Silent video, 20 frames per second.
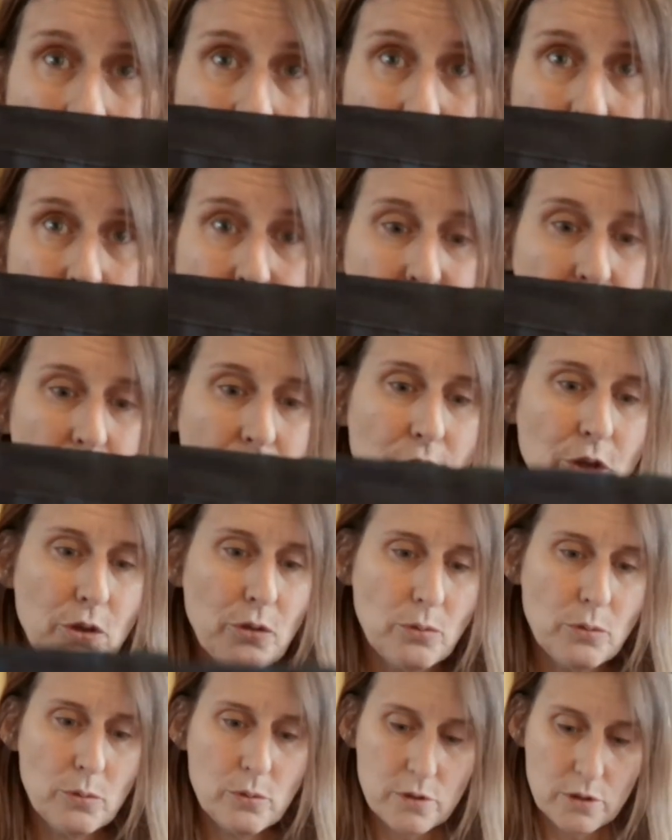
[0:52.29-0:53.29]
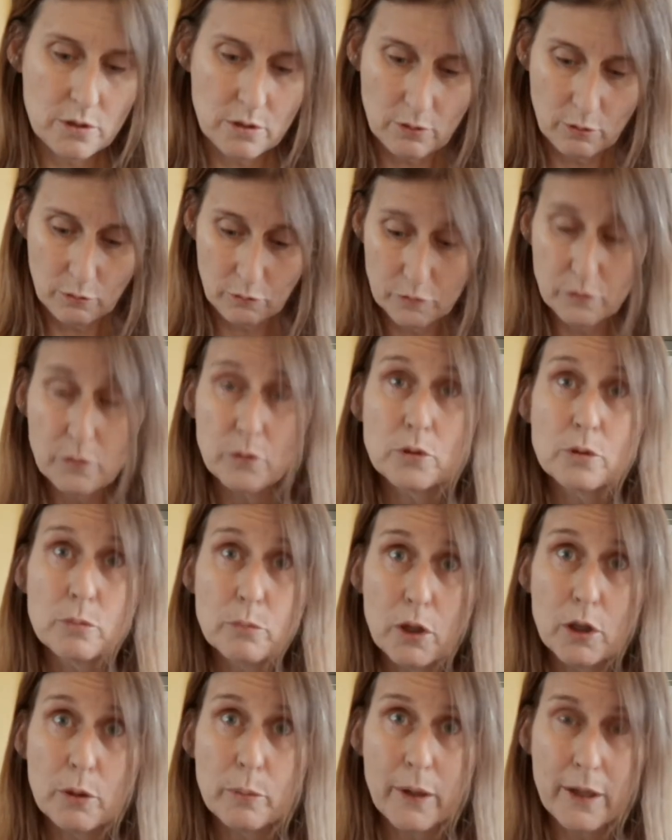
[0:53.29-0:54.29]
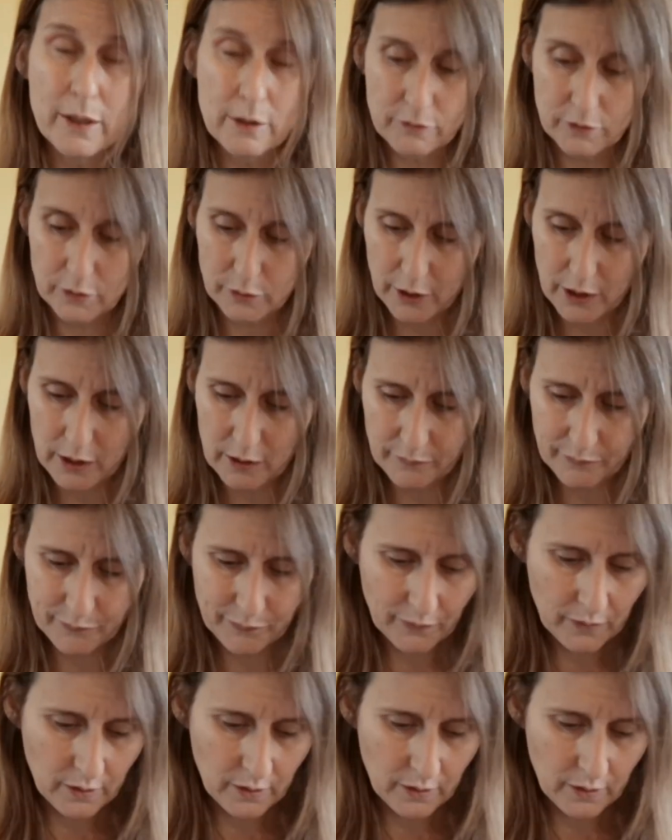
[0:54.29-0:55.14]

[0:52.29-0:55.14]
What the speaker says: which I use for mobile vlogging.